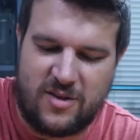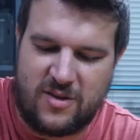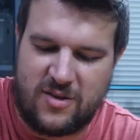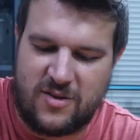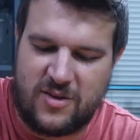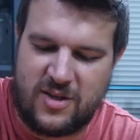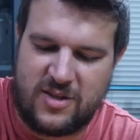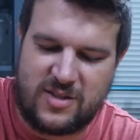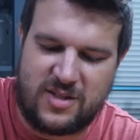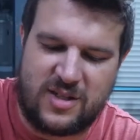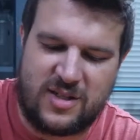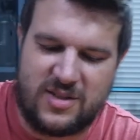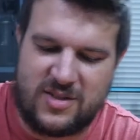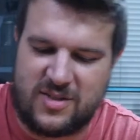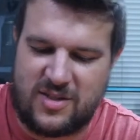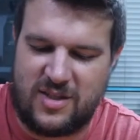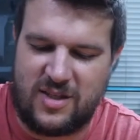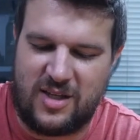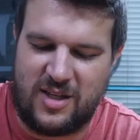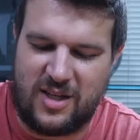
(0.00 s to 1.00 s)
this
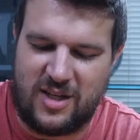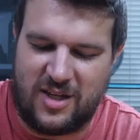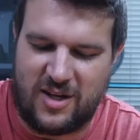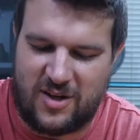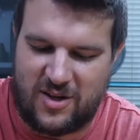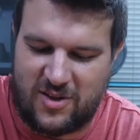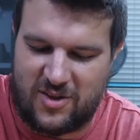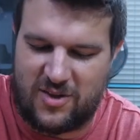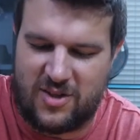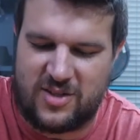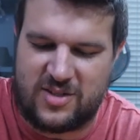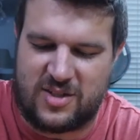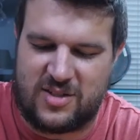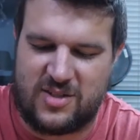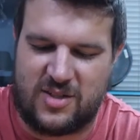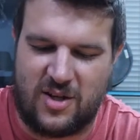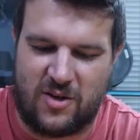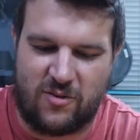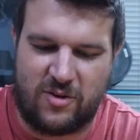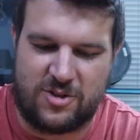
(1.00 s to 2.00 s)
is the
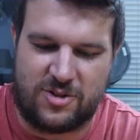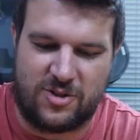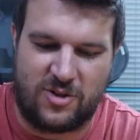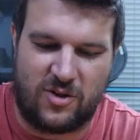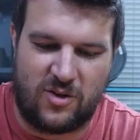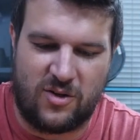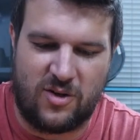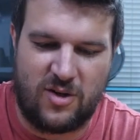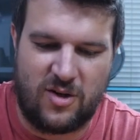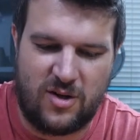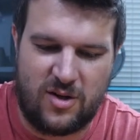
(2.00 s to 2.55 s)
original.